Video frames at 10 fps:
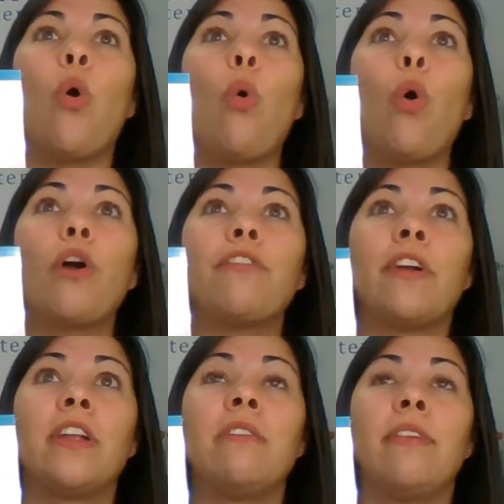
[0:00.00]
Or
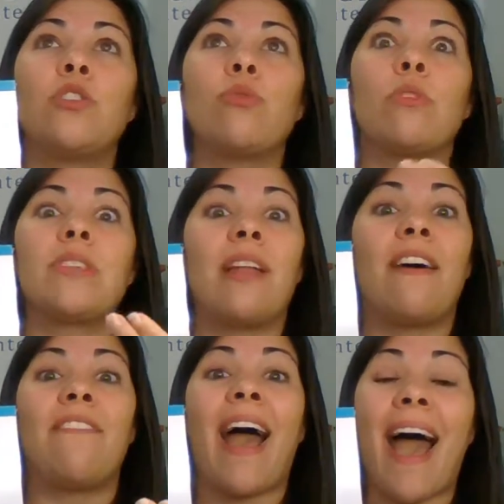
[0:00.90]
for individuals that
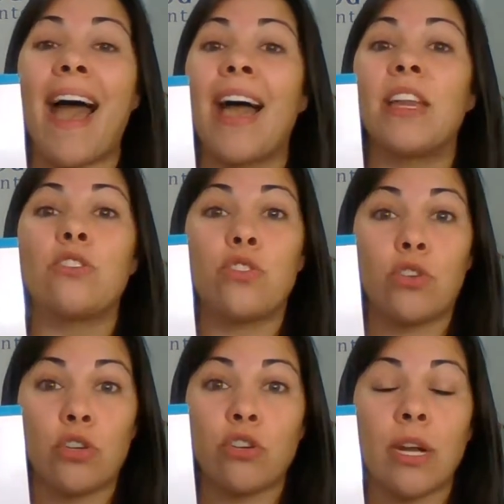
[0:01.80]
have had
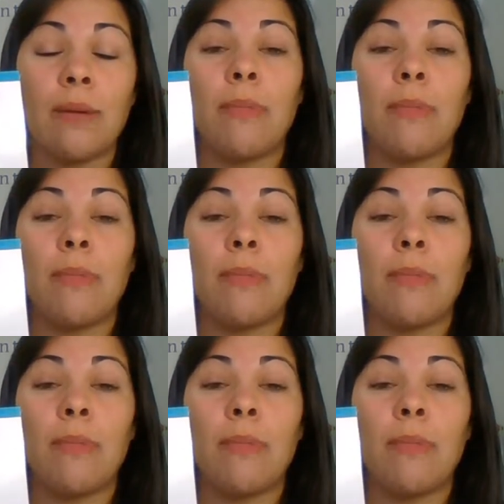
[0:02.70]
surgery,